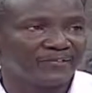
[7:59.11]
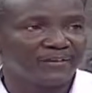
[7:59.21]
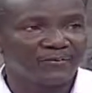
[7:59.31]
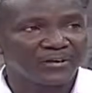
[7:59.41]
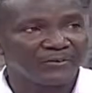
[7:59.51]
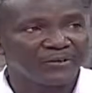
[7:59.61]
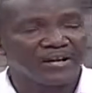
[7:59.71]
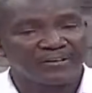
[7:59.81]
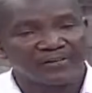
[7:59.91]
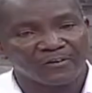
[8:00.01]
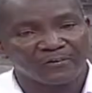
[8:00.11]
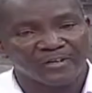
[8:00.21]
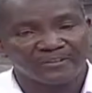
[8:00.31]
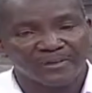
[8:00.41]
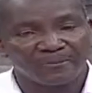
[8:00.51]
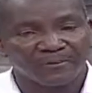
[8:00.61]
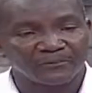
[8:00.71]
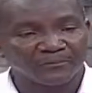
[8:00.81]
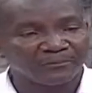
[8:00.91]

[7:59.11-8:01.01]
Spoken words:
If I give a good example,